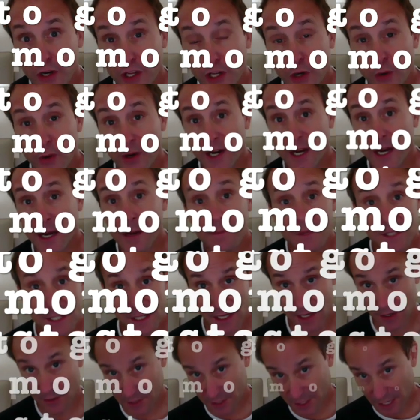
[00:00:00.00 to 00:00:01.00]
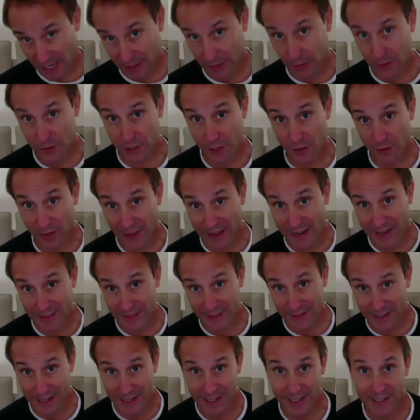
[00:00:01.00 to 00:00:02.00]
going up, sales cycles are
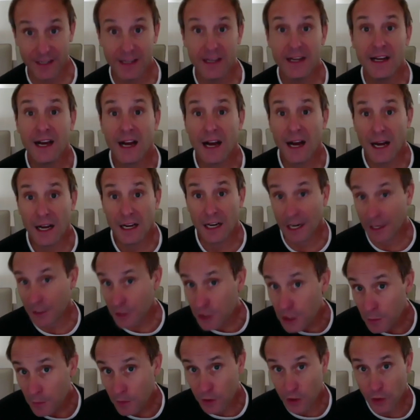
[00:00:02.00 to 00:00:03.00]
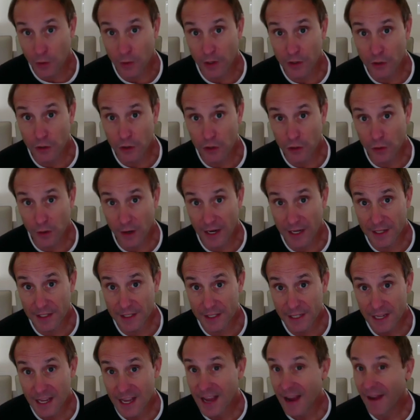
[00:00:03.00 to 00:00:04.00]
lengthening, customers are under stress.
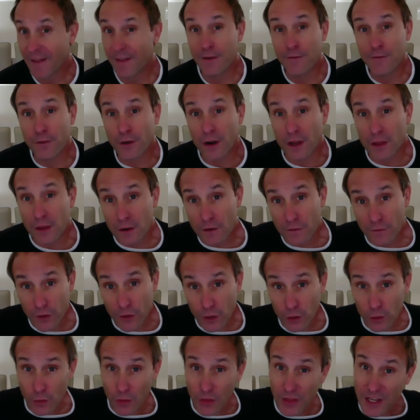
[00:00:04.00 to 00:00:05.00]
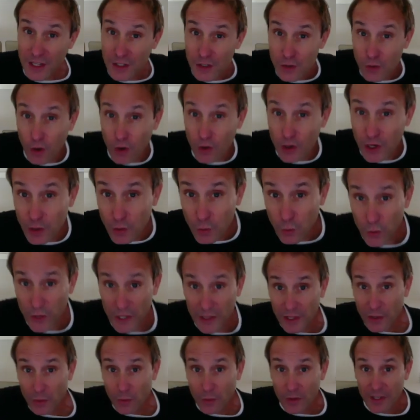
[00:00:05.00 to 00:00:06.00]
And then for other of you, things are already
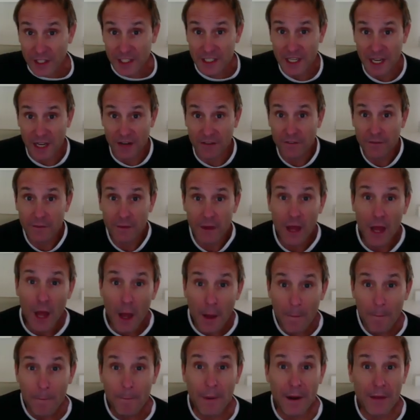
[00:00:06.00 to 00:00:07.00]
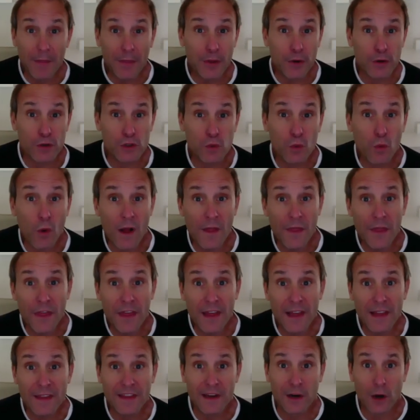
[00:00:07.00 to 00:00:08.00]
really, really tough. But there's one
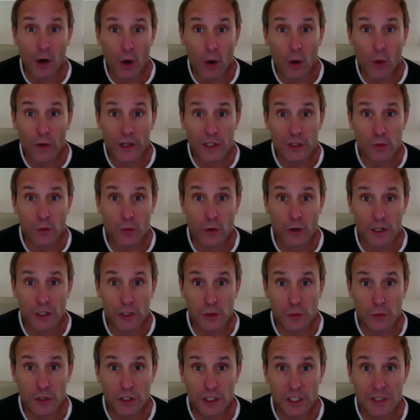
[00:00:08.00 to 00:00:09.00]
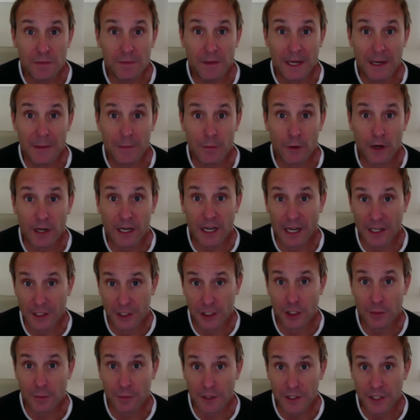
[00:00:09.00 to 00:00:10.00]
thing that always works, which is being more
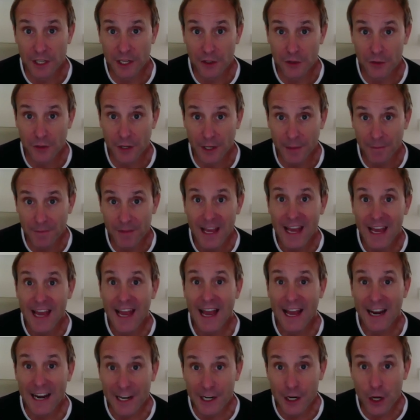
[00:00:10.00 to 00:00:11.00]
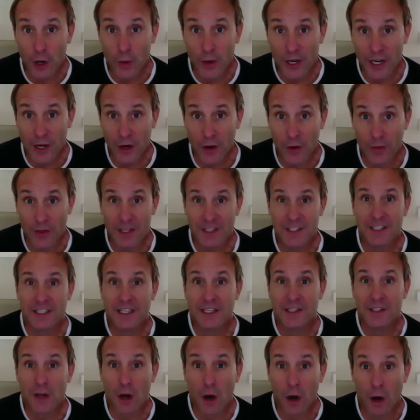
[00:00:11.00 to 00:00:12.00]
customer centric. And I know we know this and
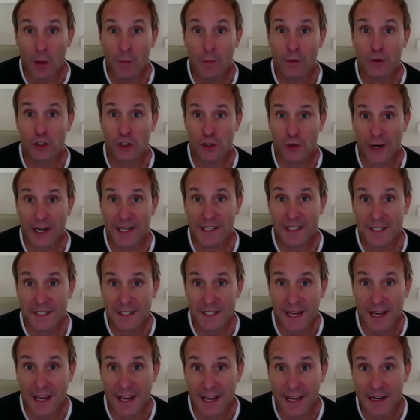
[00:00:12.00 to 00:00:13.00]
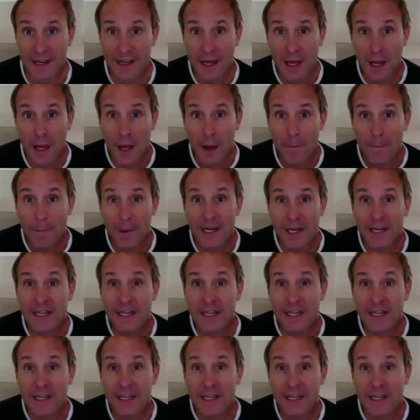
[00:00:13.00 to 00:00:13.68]
it's almost trite to say it, but it